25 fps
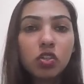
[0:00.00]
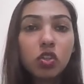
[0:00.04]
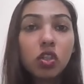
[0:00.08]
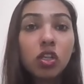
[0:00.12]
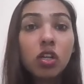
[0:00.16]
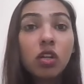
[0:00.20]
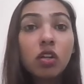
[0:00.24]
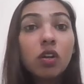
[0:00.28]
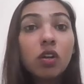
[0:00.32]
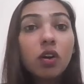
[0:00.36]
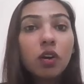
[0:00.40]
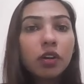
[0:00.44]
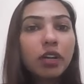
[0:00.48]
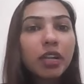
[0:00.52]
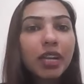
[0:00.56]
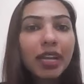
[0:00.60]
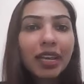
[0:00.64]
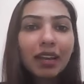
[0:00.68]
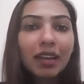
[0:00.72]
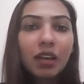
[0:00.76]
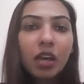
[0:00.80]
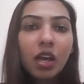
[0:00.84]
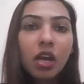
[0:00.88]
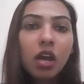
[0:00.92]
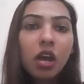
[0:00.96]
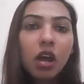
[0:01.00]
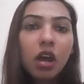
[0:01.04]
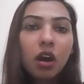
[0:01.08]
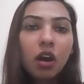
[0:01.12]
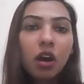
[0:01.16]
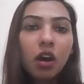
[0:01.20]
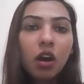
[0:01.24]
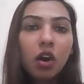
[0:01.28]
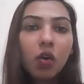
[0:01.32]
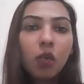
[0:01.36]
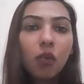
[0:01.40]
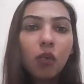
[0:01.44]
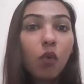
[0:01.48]
So the learning
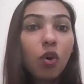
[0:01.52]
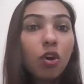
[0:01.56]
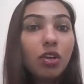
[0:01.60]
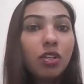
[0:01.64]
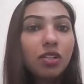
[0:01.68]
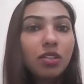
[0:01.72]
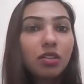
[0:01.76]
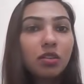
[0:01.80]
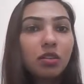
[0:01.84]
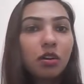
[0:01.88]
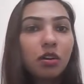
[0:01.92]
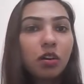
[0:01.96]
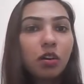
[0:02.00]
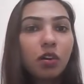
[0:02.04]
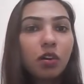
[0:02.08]
was